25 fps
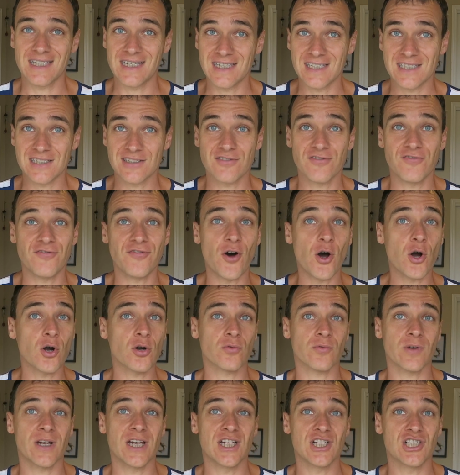is far
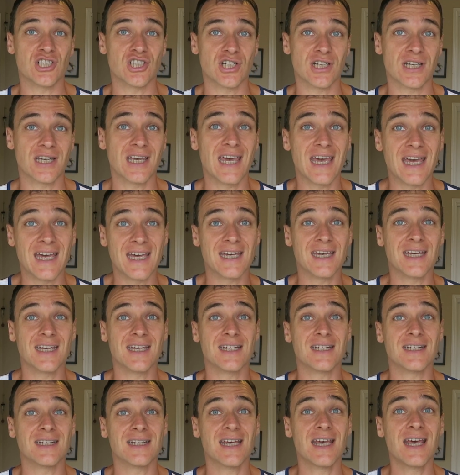ranging
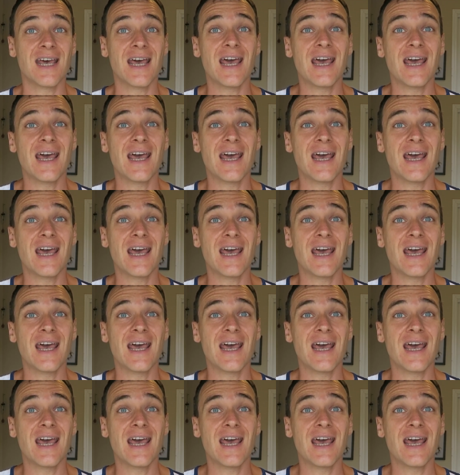and